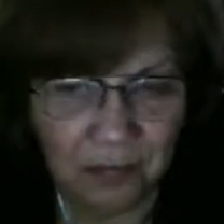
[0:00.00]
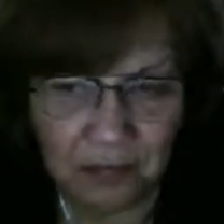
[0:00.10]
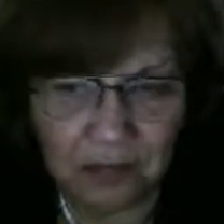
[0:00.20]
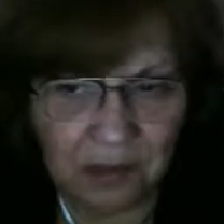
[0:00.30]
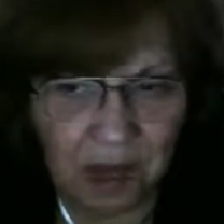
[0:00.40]

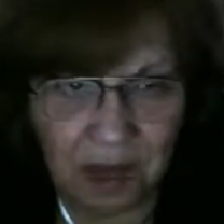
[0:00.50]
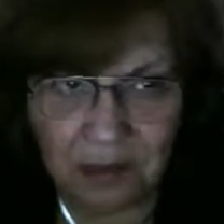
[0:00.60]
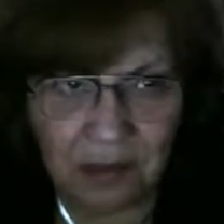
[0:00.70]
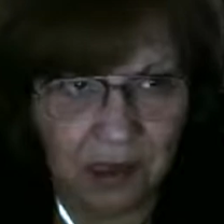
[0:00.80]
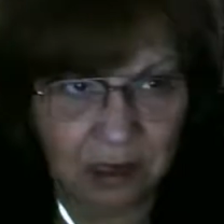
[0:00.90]

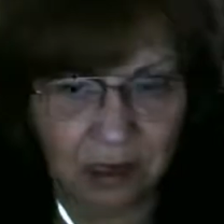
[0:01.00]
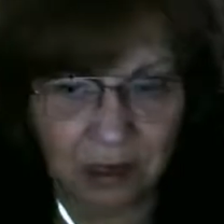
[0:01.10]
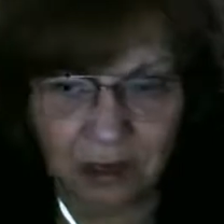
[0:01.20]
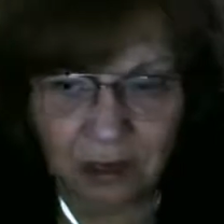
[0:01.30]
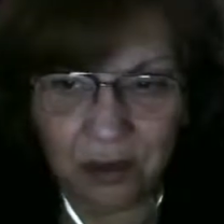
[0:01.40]
Not
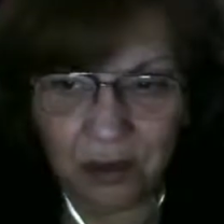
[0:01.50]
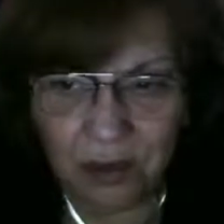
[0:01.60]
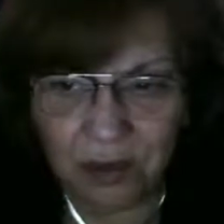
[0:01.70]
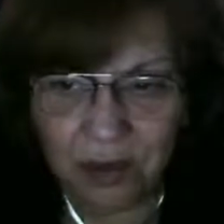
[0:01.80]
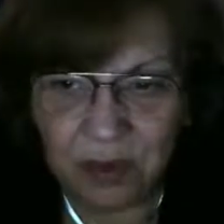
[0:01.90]
getting the
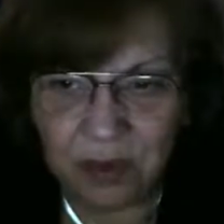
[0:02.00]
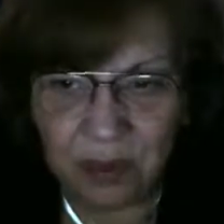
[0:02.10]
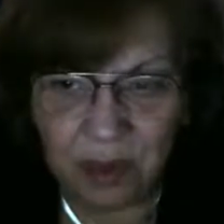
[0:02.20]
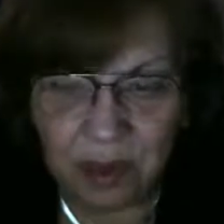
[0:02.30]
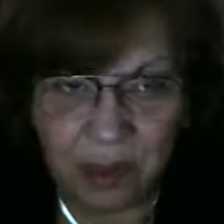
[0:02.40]
goosebumps with
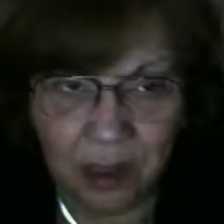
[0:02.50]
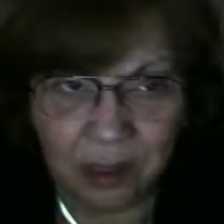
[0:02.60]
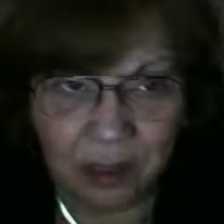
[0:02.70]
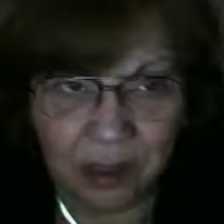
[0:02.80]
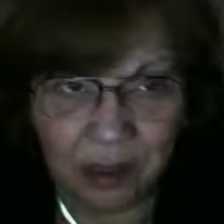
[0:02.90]
that one, Anna,
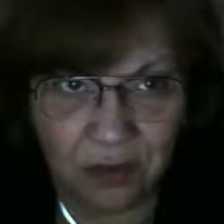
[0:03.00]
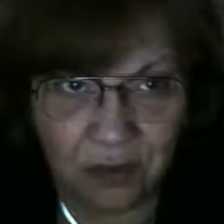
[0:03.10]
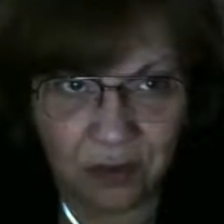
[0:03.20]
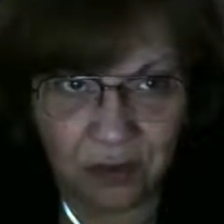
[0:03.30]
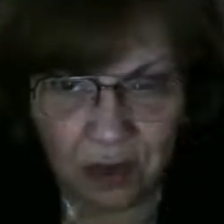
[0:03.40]
but thank you
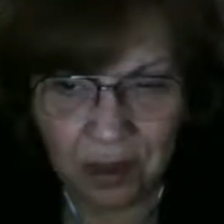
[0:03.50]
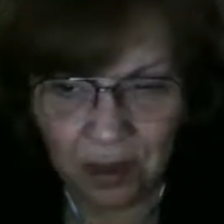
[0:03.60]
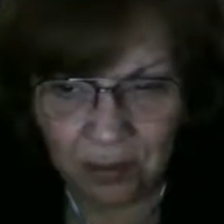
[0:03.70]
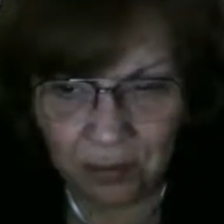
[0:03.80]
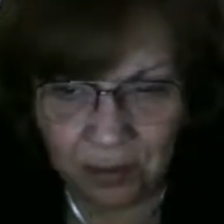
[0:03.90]
for
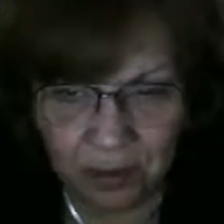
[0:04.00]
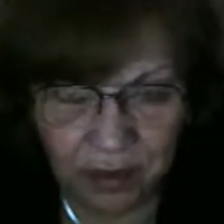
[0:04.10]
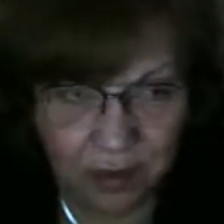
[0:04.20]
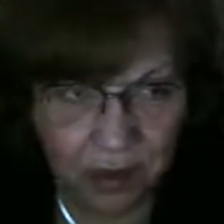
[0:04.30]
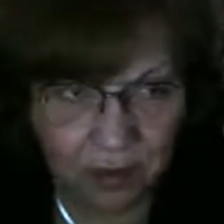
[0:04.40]

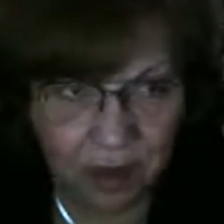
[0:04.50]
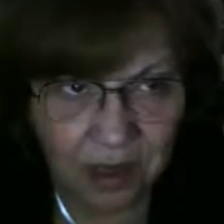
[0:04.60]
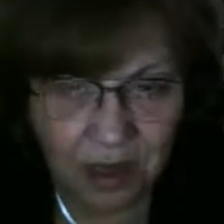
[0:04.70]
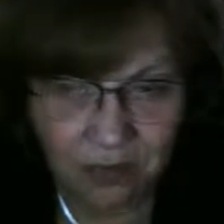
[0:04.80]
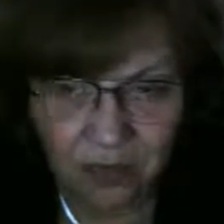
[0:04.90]
thinking that
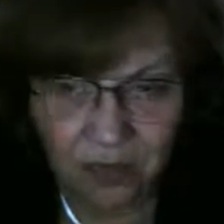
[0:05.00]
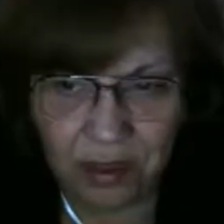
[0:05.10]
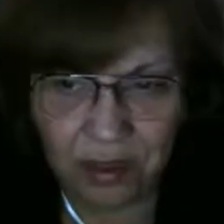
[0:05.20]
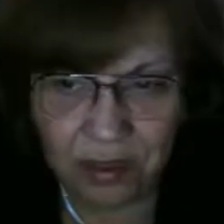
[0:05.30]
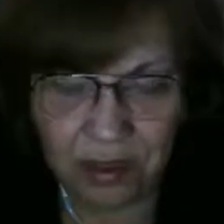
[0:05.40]
might have a
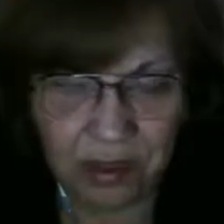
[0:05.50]
fit.